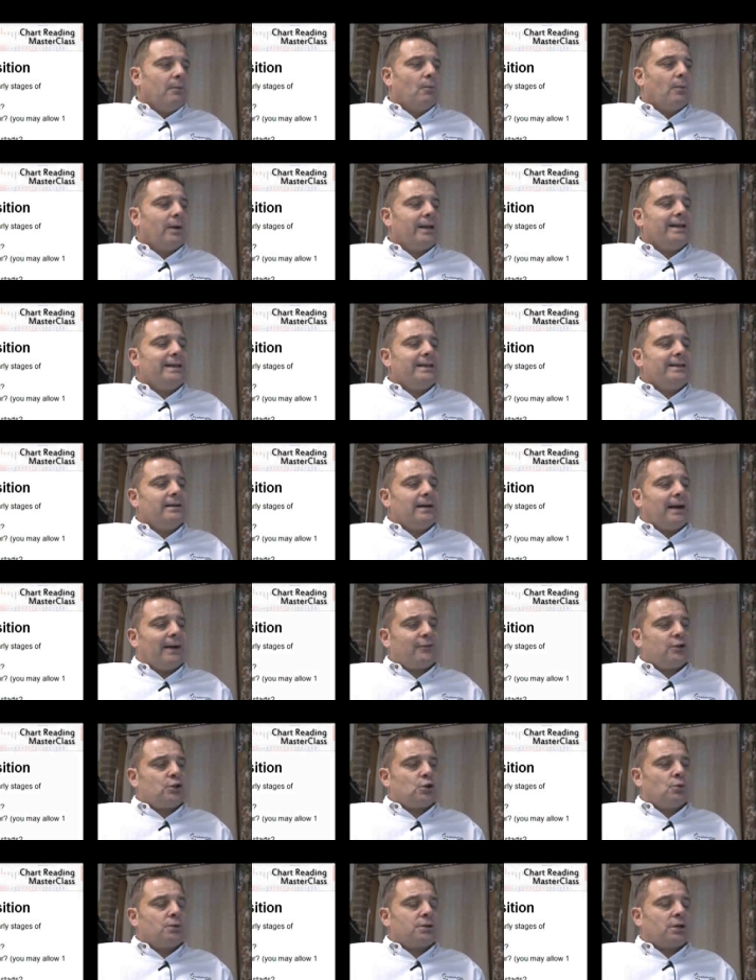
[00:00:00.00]
We
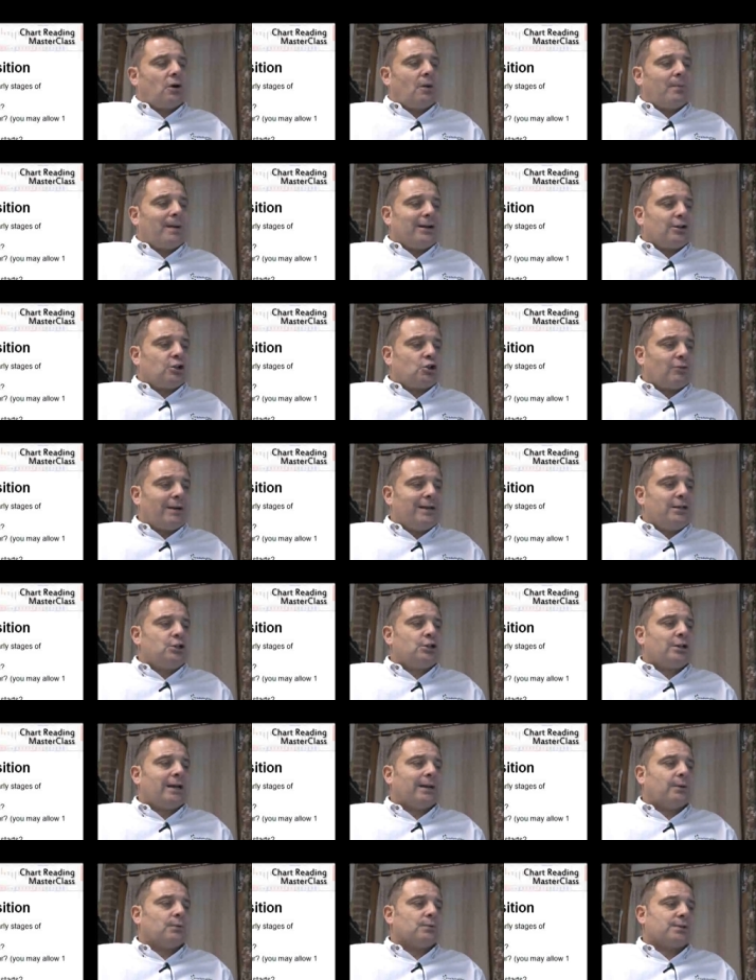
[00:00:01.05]
haven't talked a lot about trend
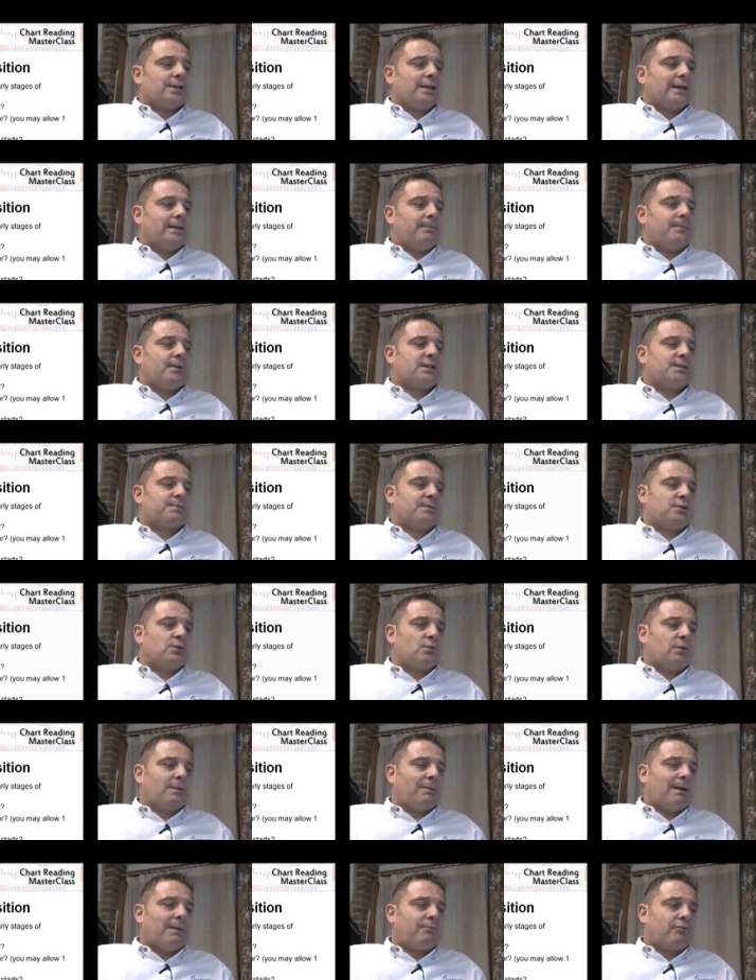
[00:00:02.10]
channels here because we're
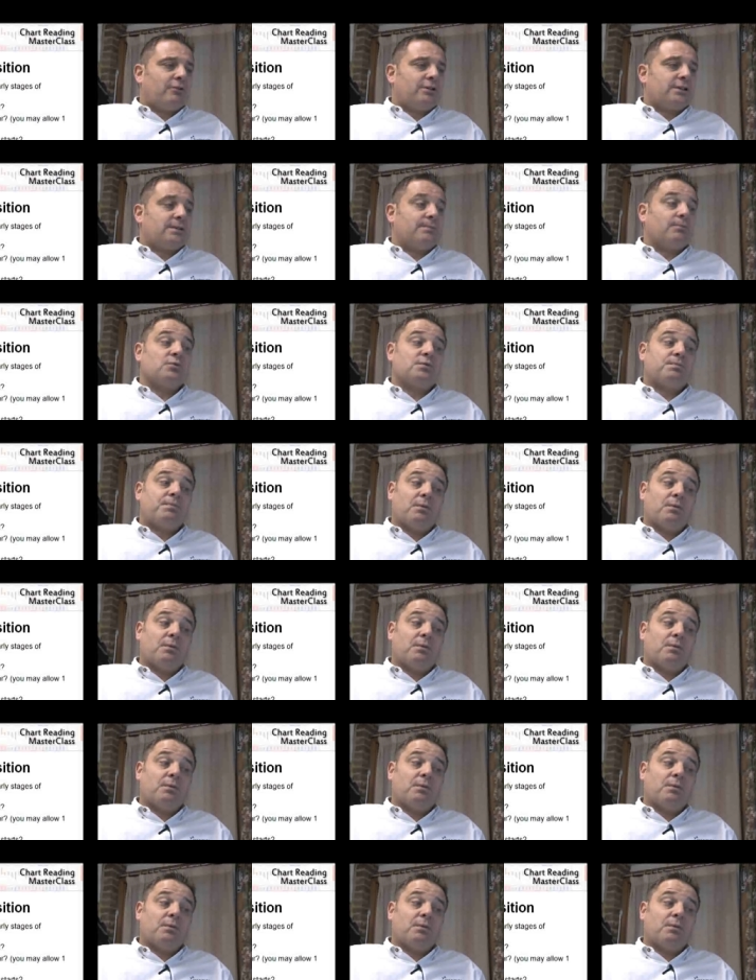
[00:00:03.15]
talking about principles,